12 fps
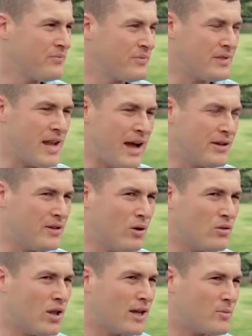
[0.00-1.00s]
Now, you
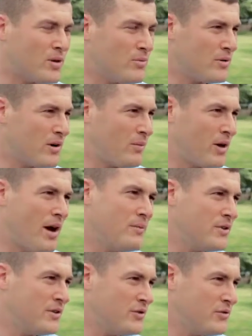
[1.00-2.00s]
don't like people coming up
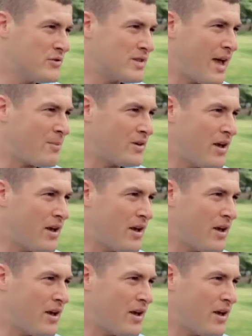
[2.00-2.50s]
to you and slapping you